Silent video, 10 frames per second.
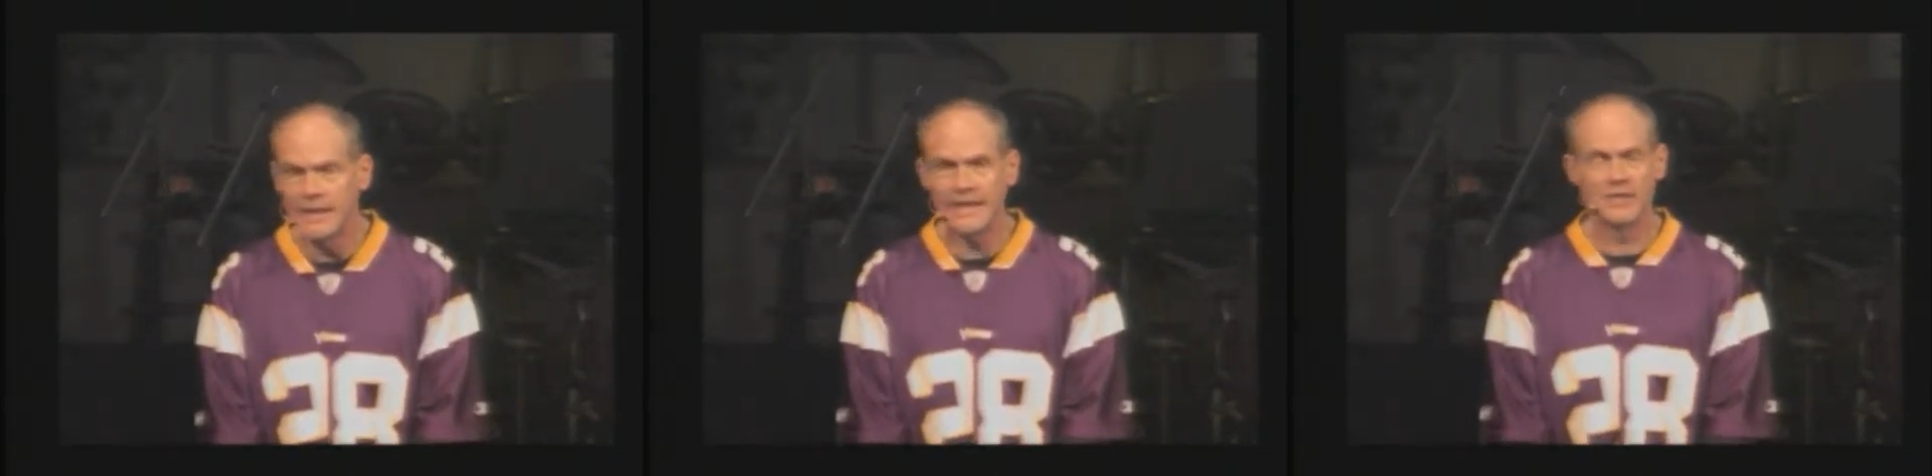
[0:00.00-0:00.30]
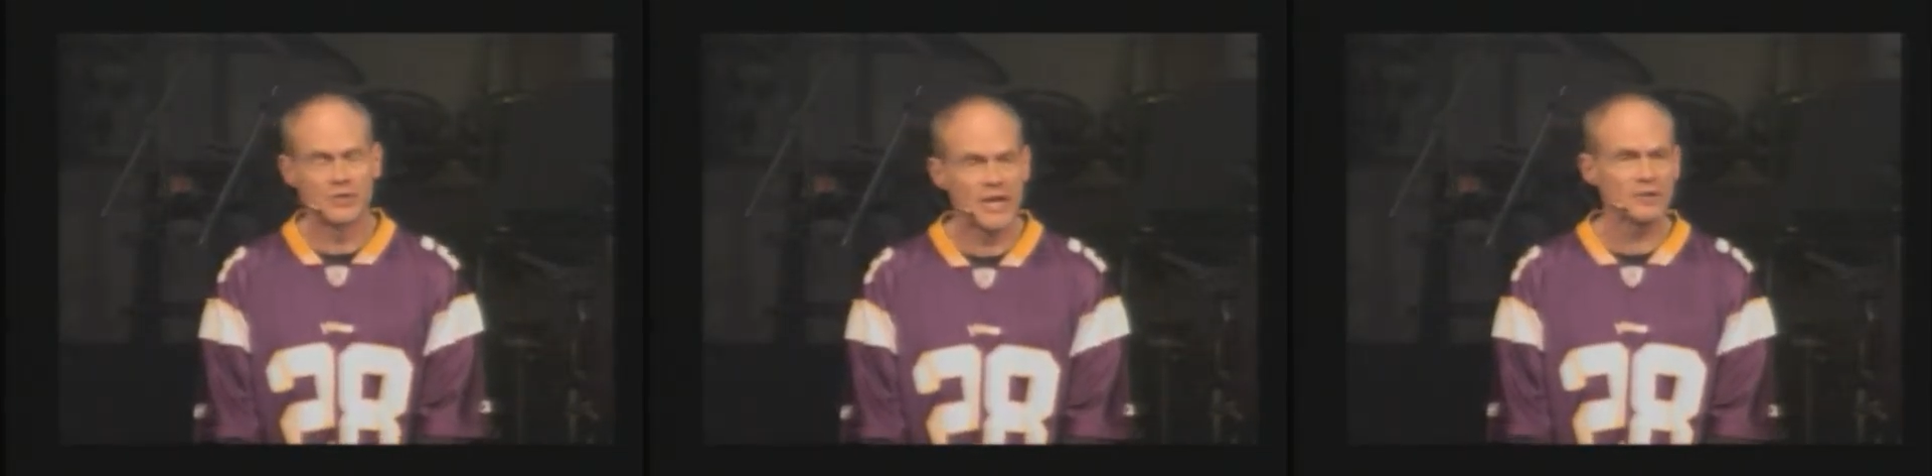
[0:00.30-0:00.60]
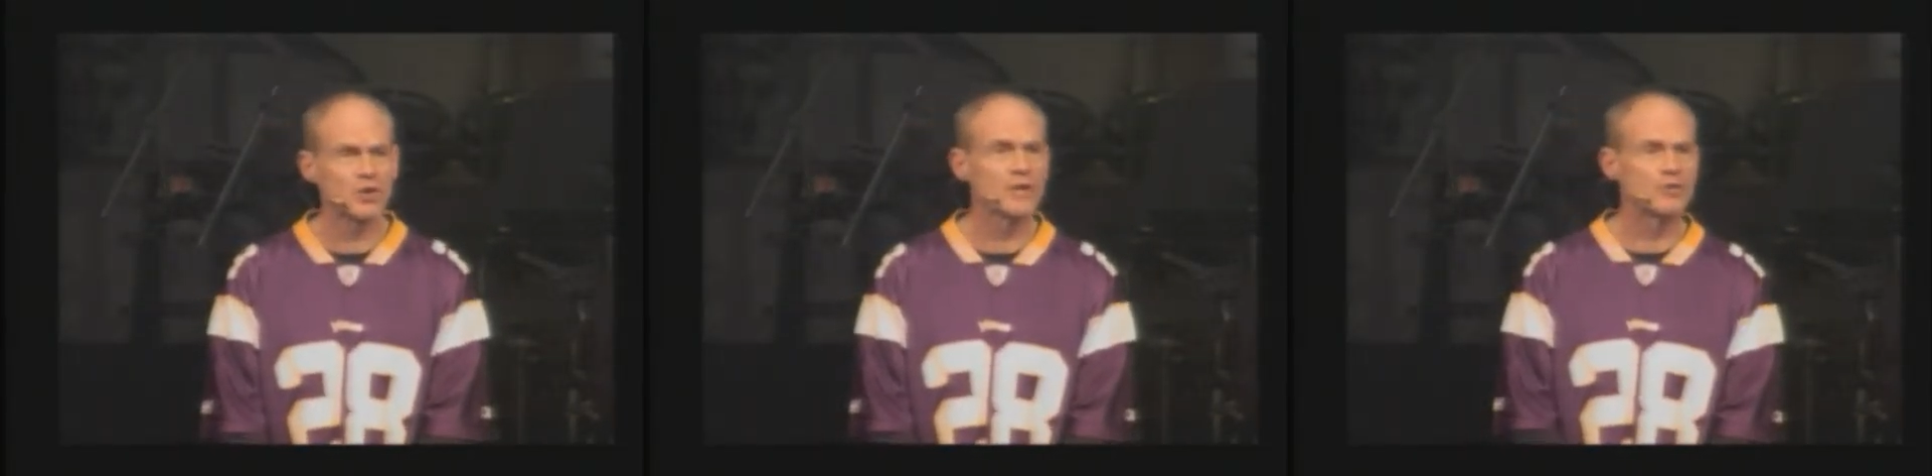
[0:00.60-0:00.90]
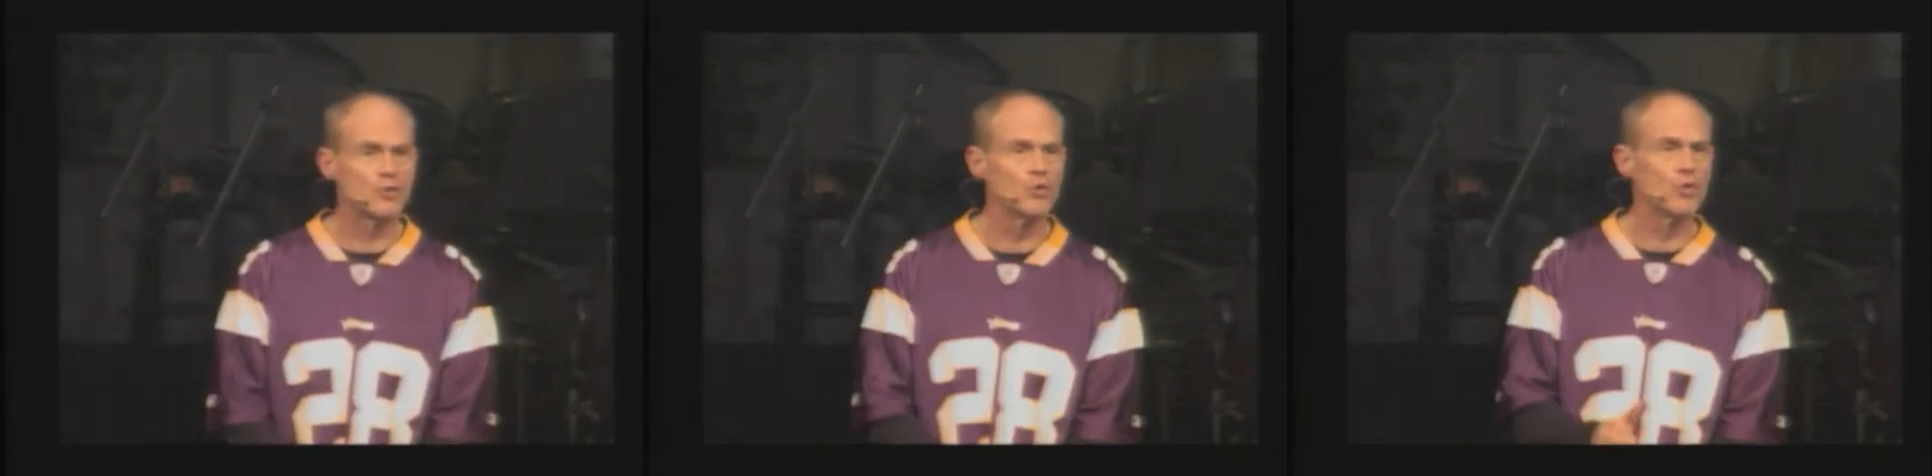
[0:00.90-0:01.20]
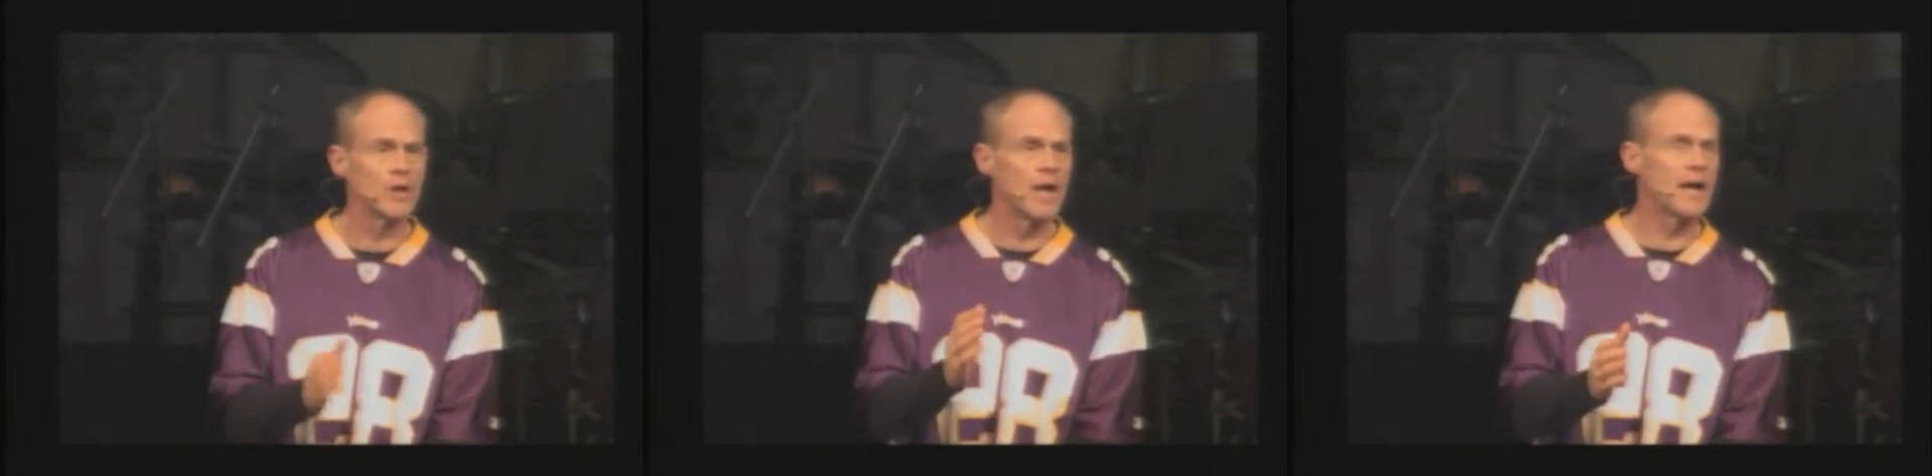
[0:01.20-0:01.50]
he essentially
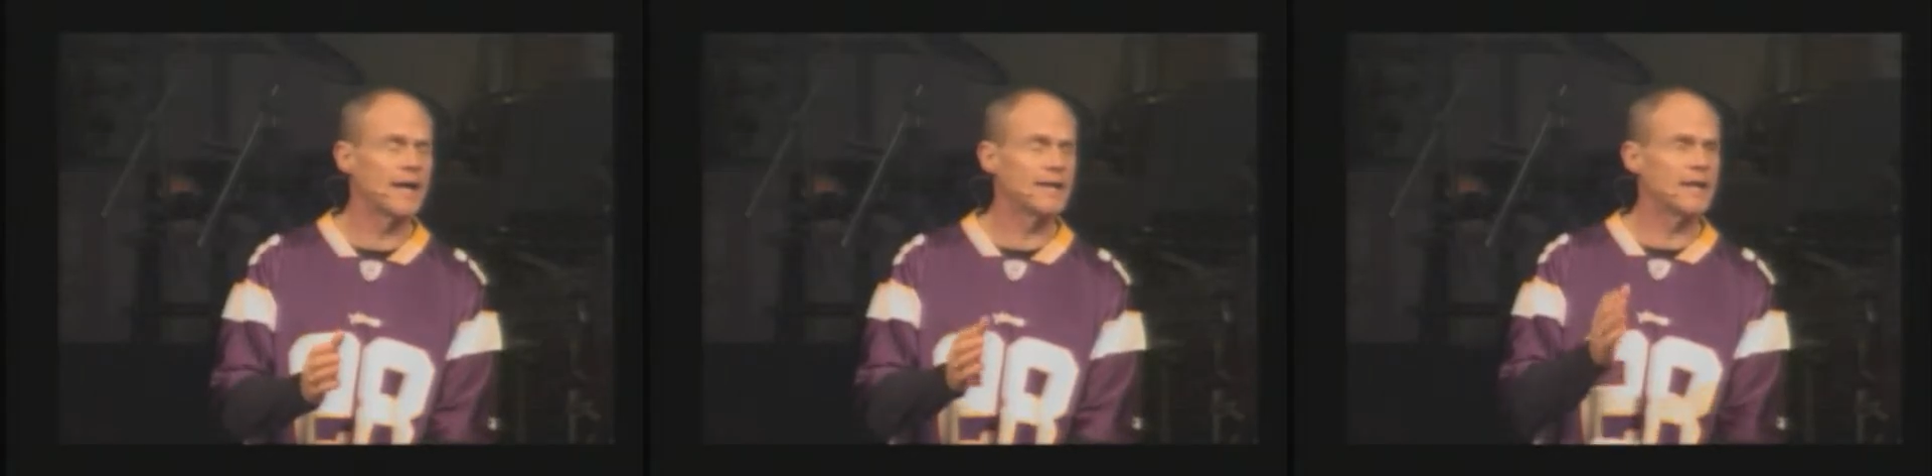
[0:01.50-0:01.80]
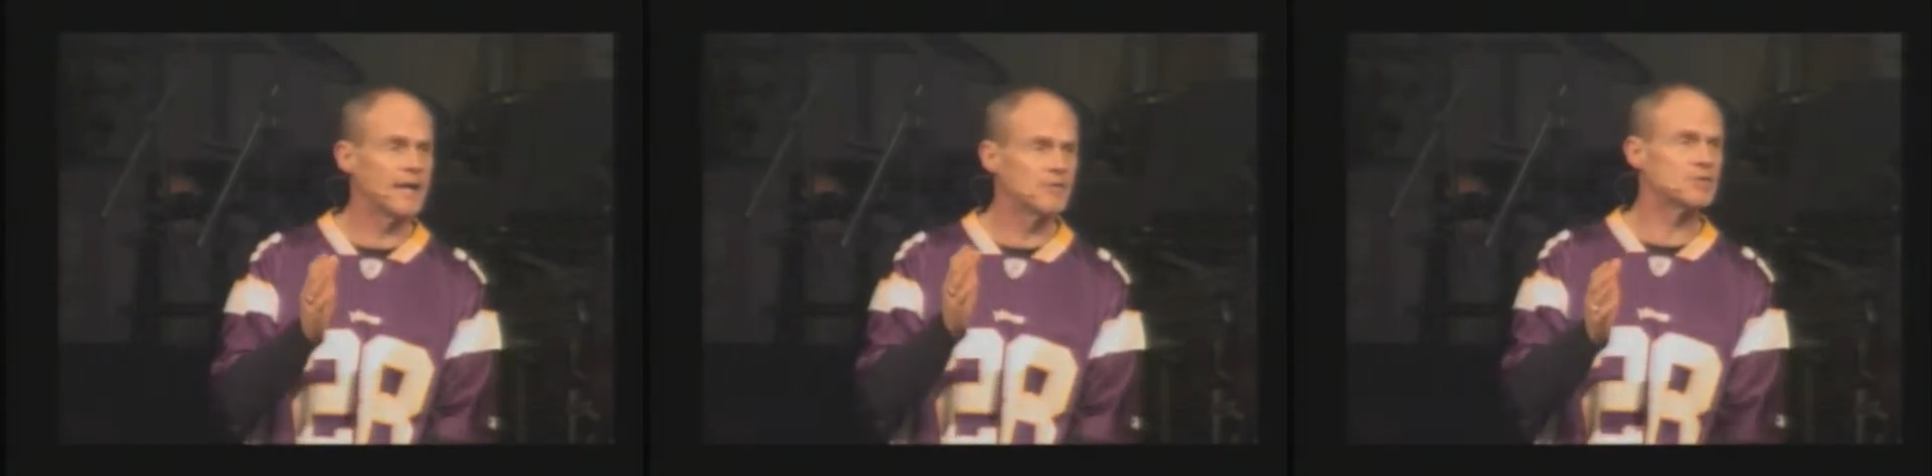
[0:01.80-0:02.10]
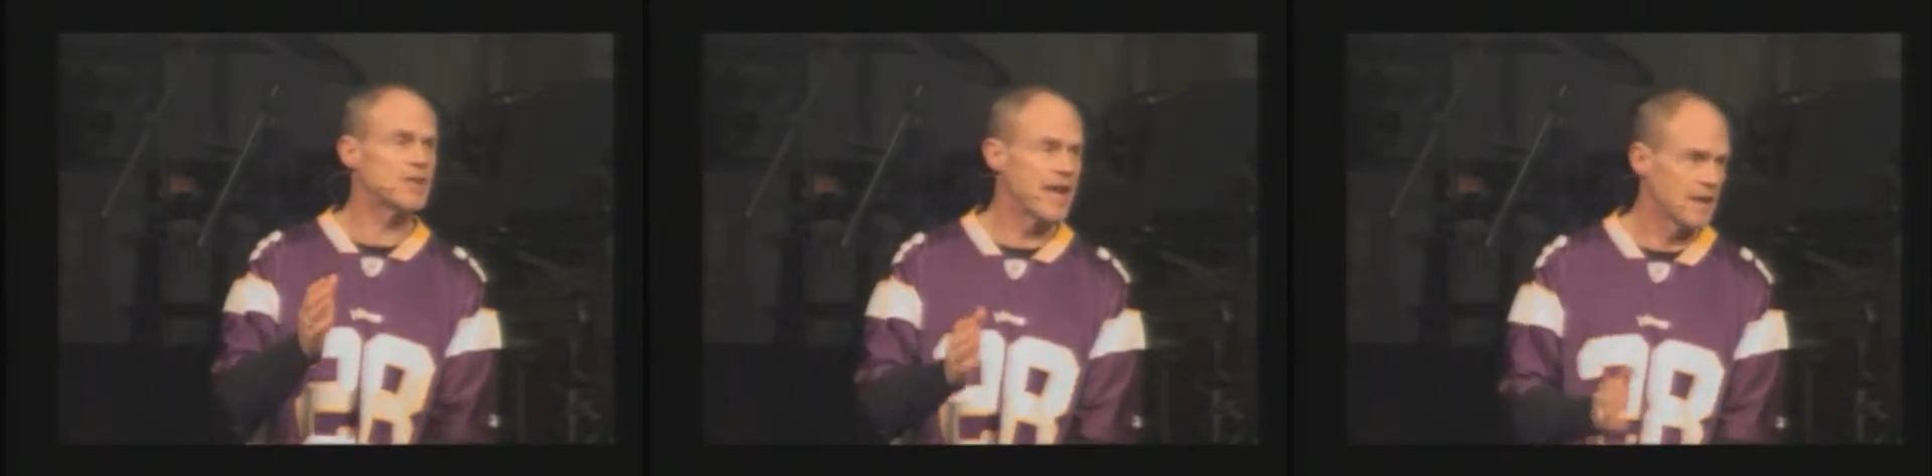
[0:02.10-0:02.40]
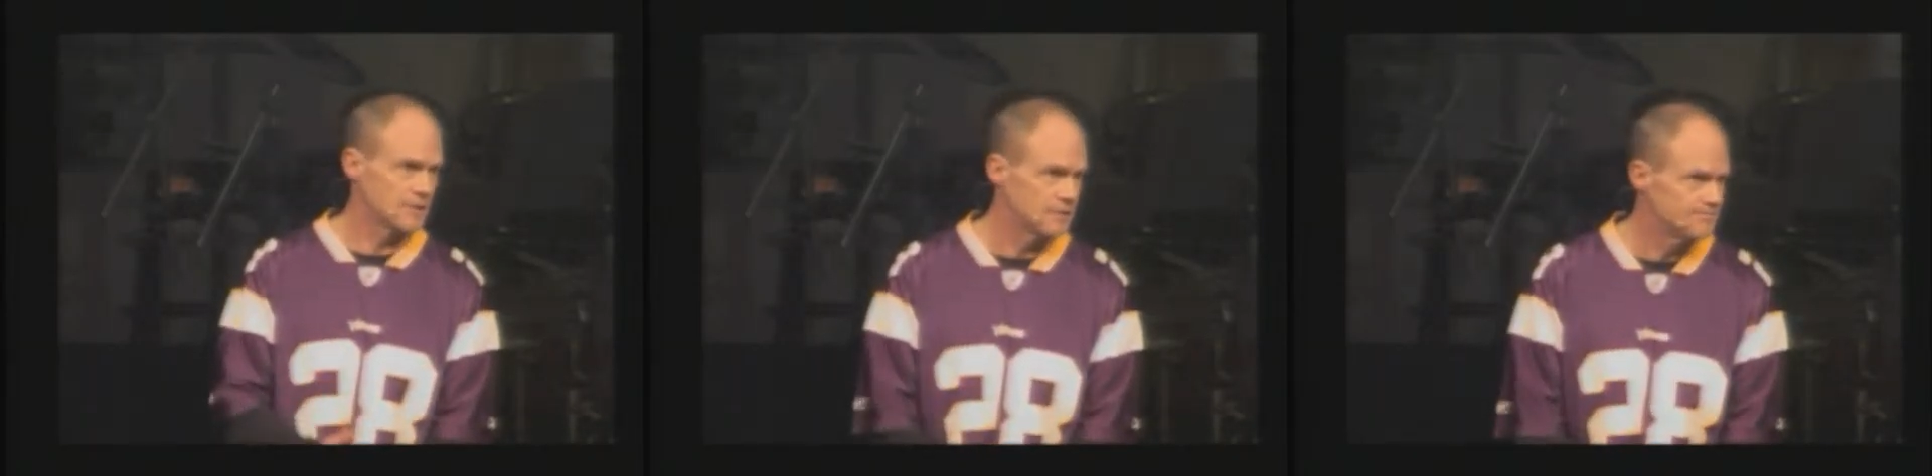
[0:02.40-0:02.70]
drew a line in the sand.